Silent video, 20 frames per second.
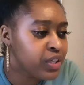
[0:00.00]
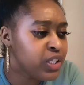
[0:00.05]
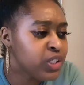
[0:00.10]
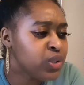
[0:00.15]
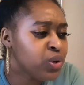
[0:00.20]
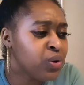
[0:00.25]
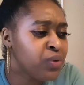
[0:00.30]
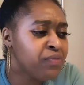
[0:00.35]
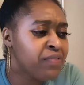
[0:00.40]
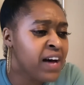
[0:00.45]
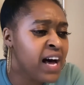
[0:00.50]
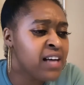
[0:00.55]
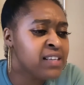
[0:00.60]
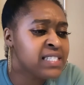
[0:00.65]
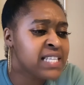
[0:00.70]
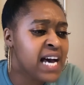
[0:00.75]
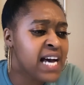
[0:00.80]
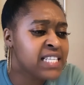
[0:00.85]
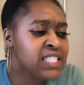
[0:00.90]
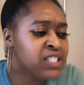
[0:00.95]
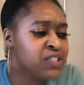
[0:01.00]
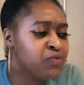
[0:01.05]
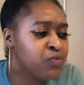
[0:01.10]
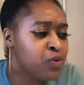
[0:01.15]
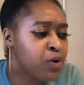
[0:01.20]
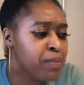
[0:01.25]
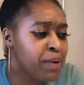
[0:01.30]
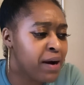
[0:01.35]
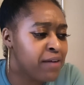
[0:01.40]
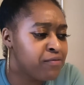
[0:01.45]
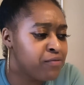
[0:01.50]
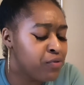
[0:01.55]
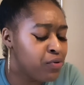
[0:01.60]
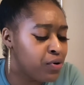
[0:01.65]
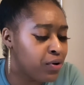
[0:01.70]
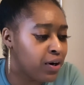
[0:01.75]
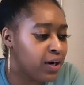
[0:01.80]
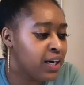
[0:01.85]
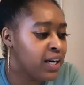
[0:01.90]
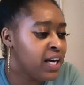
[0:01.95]
So the file size is
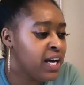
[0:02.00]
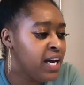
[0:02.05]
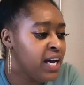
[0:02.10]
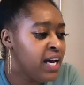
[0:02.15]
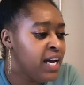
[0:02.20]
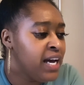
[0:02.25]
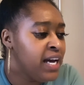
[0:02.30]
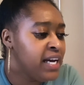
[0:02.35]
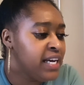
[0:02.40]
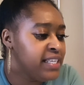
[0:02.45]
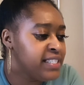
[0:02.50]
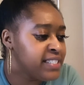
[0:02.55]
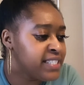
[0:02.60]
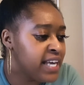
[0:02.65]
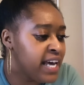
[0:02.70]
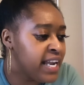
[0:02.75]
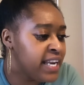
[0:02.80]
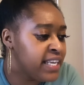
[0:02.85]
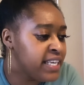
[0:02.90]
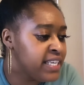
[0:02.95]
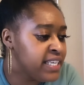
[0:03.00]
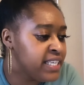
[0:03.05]
4x4. It said